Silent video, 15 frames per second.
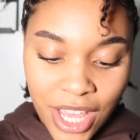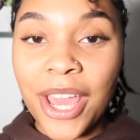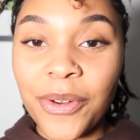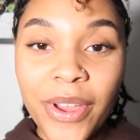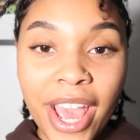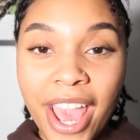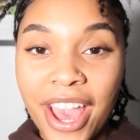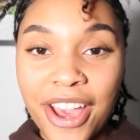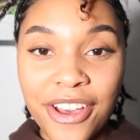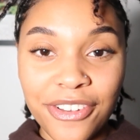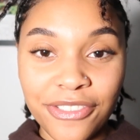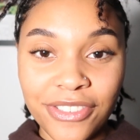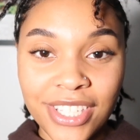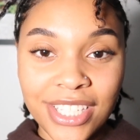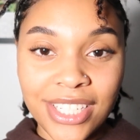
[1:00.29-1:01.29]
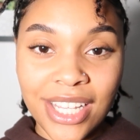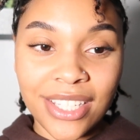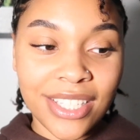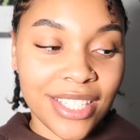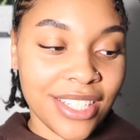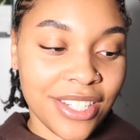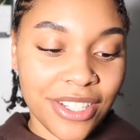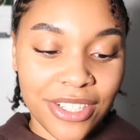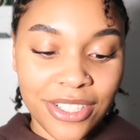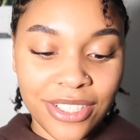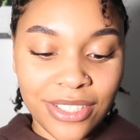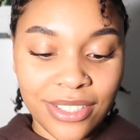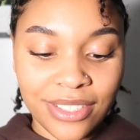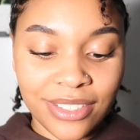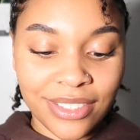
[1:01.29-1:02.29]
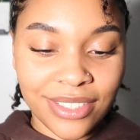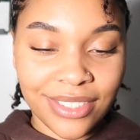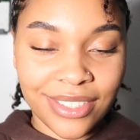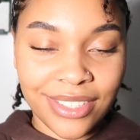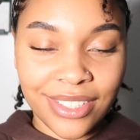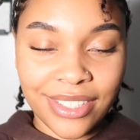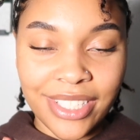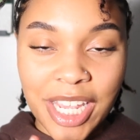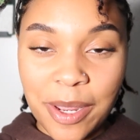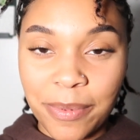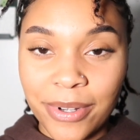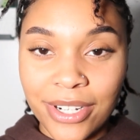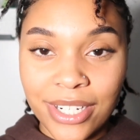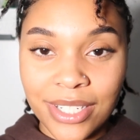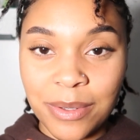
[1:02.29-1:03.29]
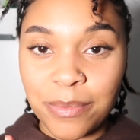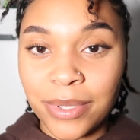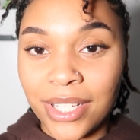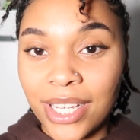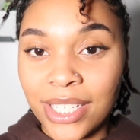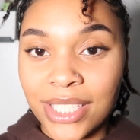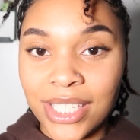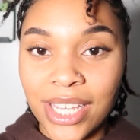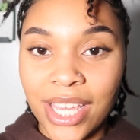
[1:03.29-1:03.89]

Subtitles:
I don't have the stainless steel tapers and plugs